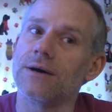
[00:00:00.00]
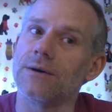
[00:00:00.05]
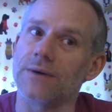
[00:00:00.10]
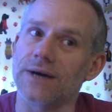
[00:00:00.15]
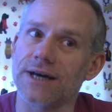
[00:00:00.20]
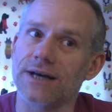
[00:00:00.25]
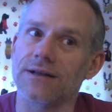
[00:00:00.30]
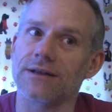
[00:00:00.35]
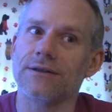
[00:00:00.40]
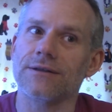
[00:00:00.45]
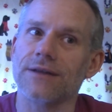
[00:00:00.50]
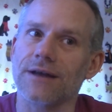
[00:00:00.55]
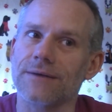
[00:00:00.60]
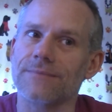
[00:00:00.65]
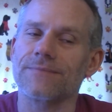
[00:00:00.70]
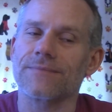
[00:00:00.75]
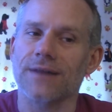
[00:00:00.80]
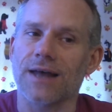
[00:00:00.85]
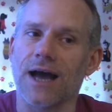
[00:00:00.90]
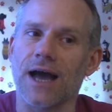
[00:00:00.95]
well,
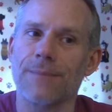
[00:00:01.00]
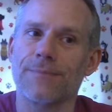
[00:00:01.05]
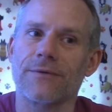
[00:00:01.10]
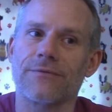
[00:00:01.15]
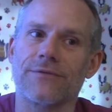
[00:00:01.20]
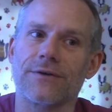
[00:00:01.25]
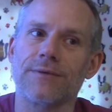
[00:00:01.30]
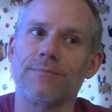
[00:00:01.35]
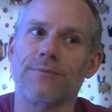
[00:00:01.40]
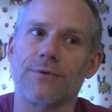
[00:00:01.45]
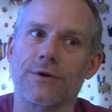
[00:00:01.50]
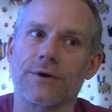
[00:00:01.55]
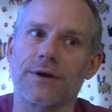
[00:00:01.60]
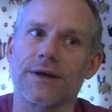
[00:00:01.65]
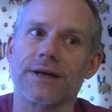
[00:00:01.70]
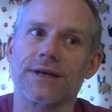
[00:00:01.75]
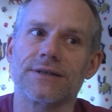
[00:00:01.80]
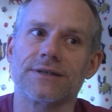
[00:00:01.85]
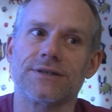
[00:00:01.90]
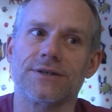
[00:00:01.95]
I prefer
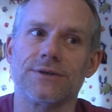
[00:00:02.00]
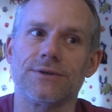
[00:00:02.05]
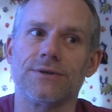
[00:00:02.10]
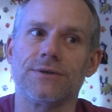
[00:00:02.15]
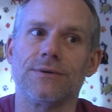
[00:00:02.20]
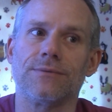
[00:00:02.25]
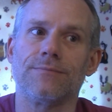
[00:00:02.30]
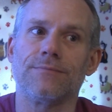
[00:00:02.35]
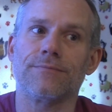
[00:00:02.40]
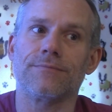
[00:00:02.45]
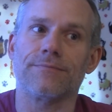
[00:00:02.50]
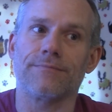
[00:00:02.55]
boring to